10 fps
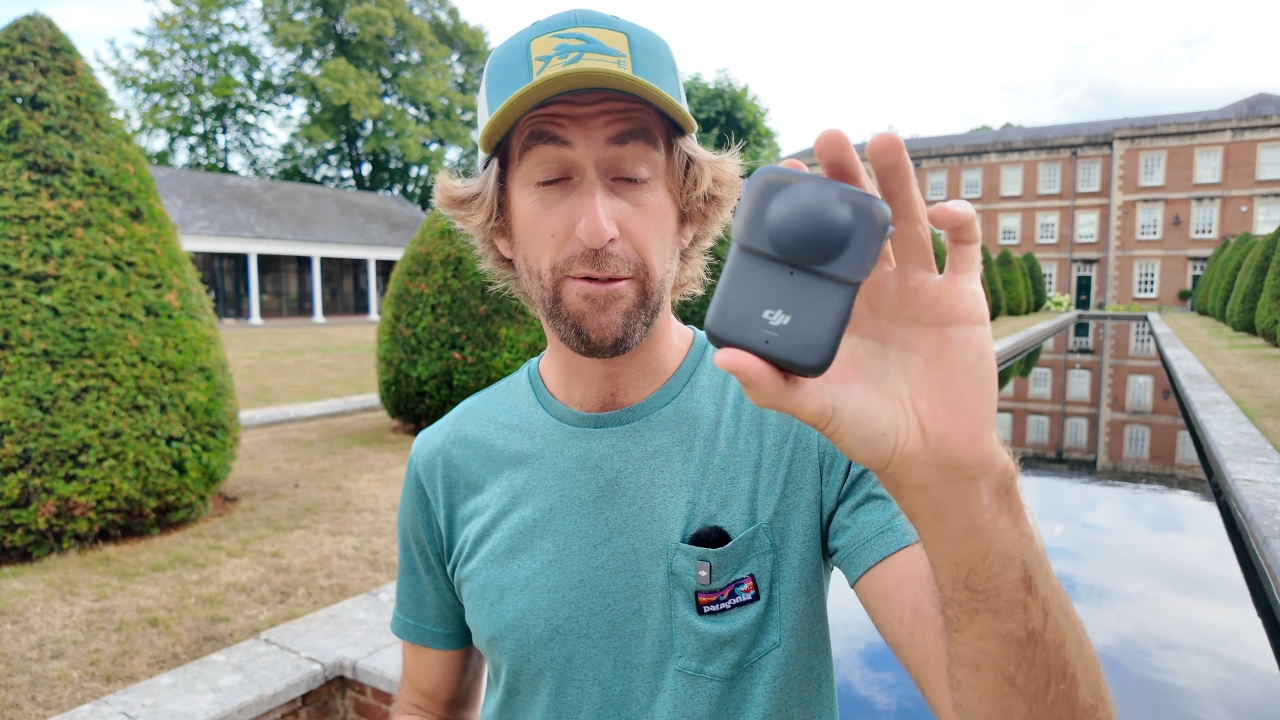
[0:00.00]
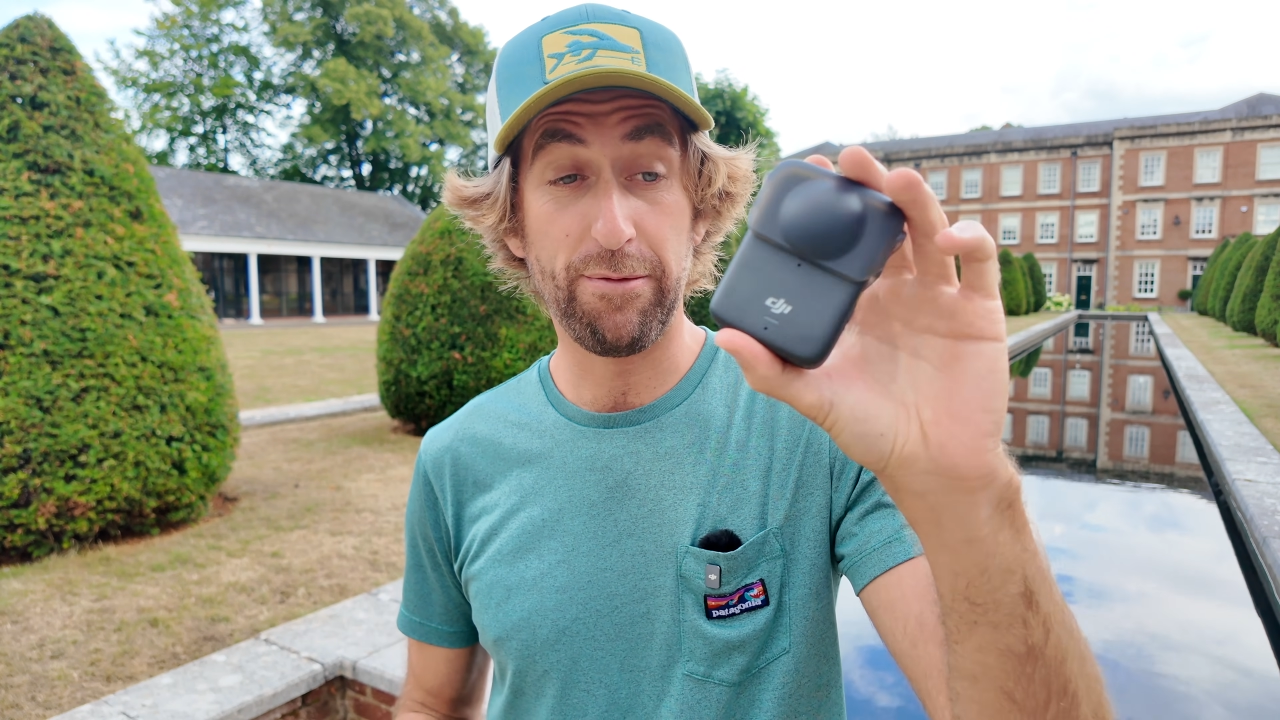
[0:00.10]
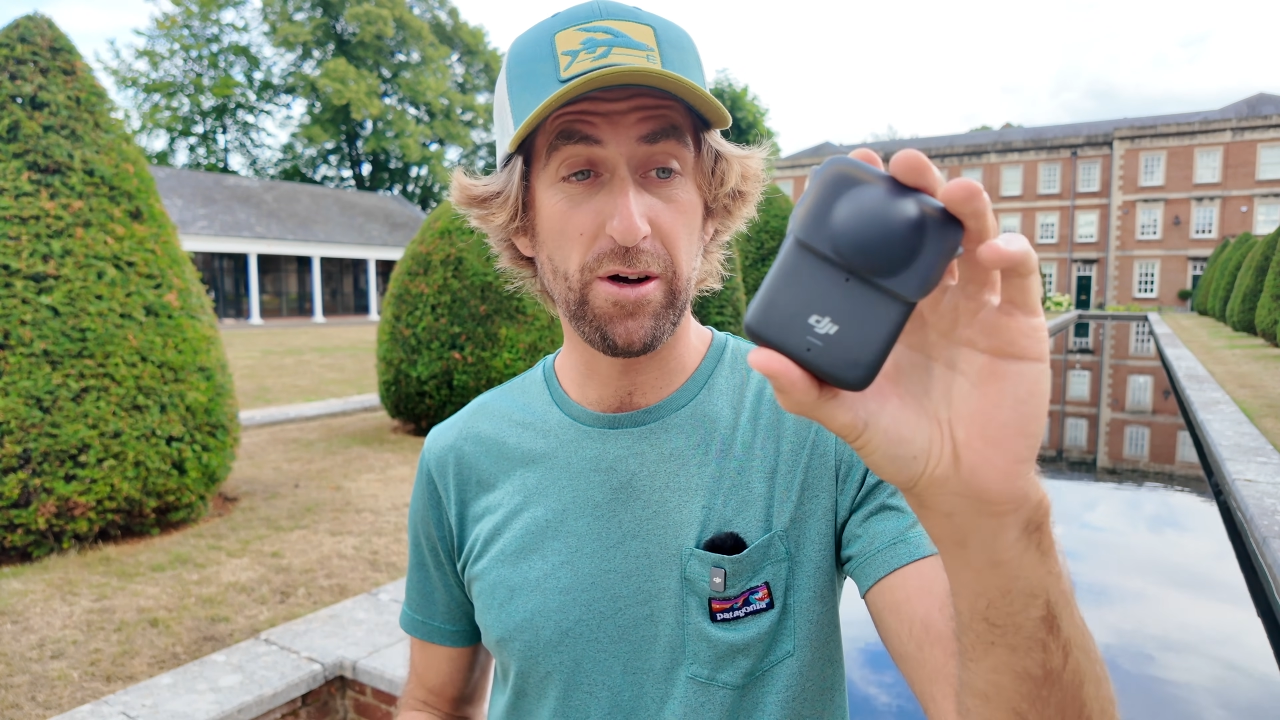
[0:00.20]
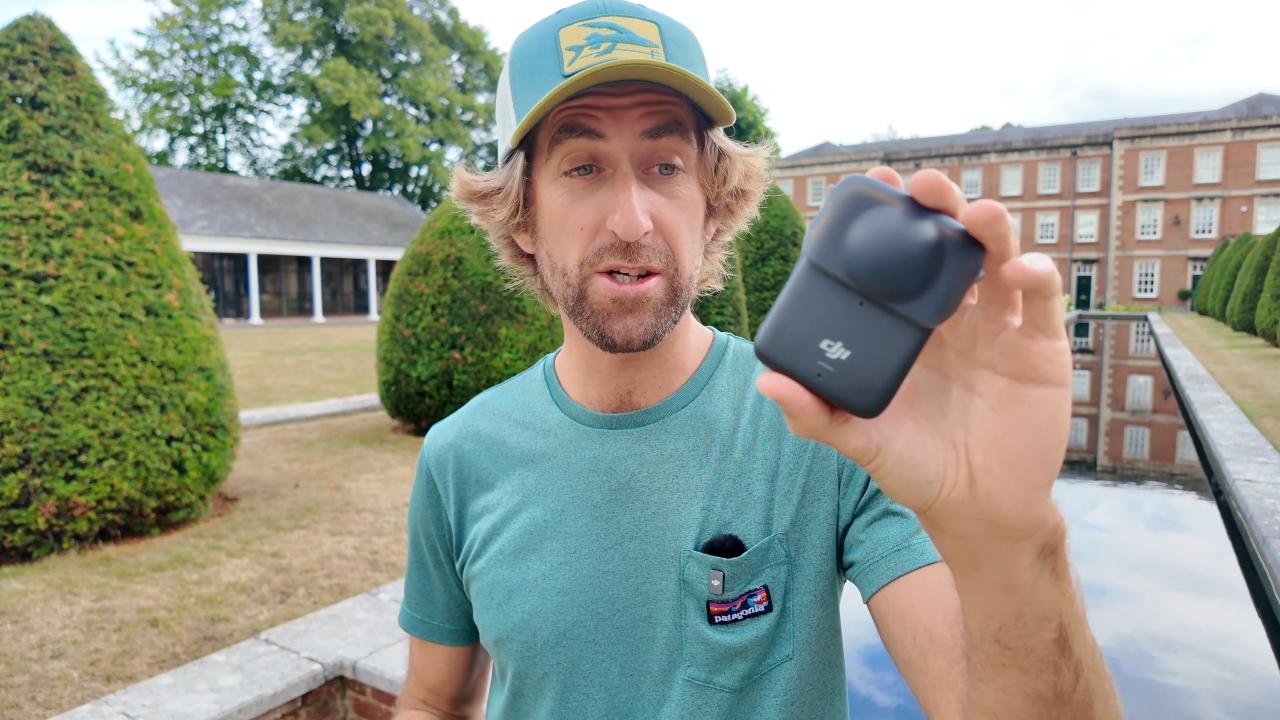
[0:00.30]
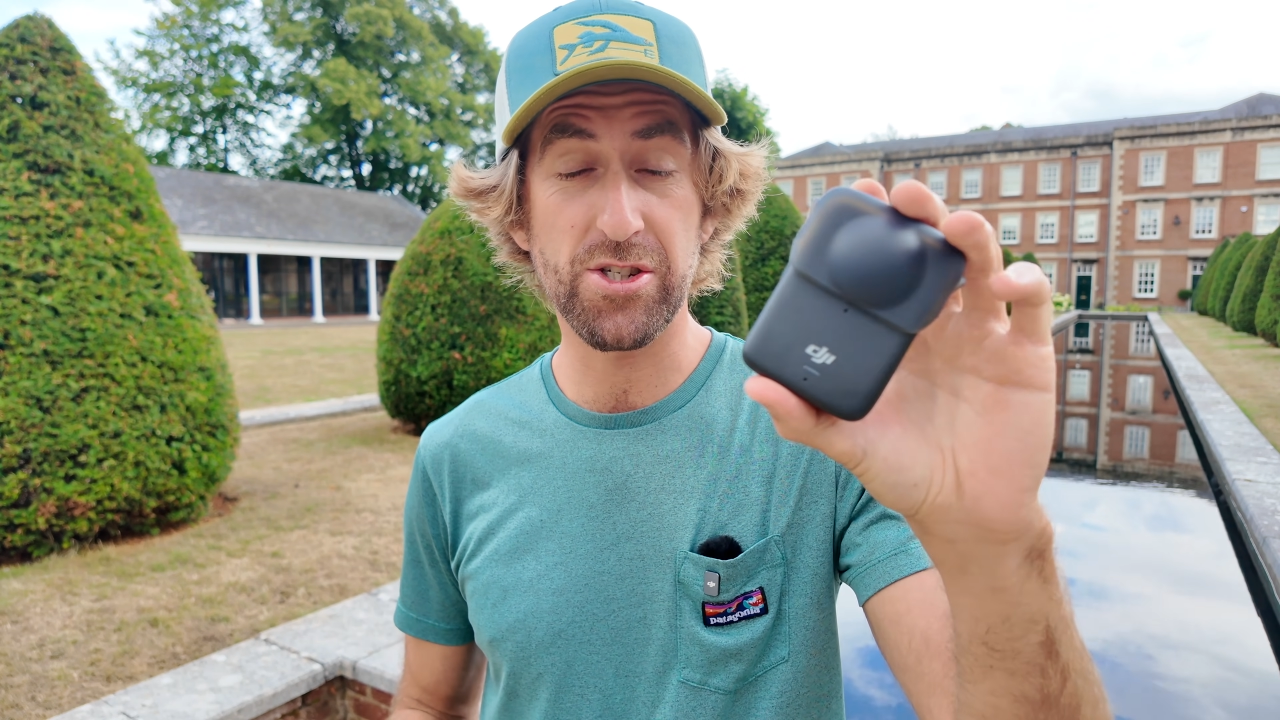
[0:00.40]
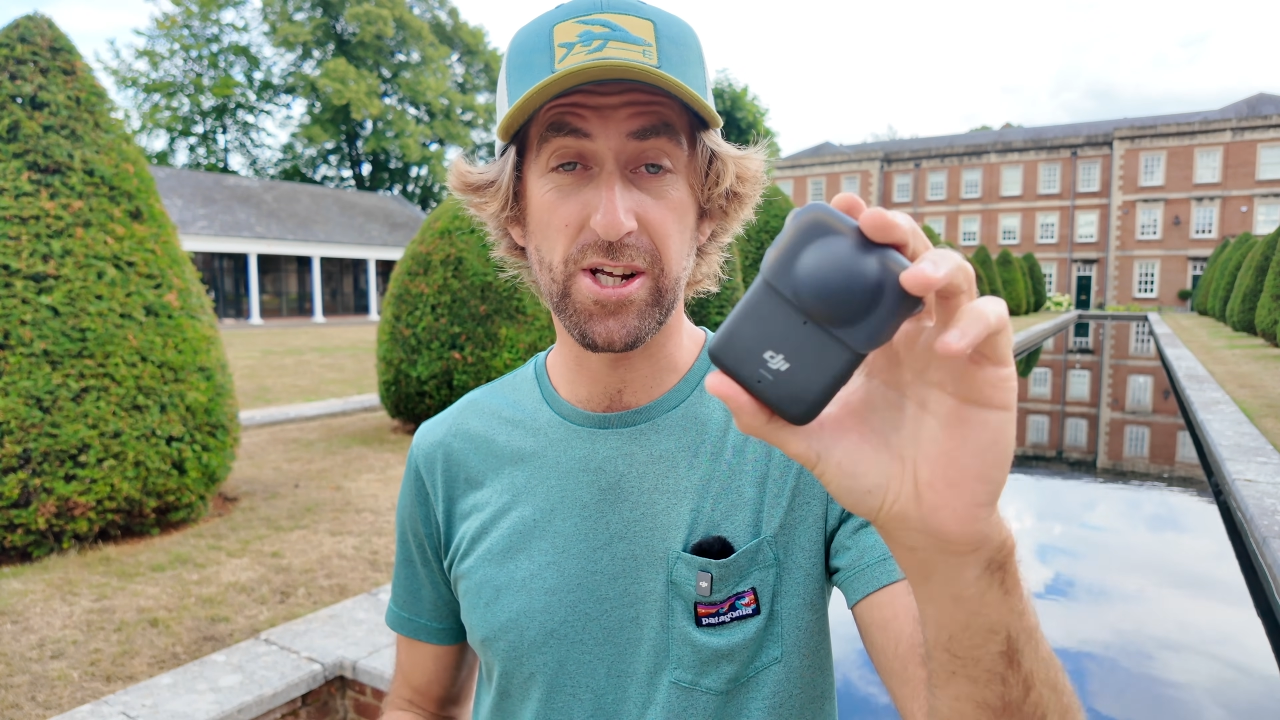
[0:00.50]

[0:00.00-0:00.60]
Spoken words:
first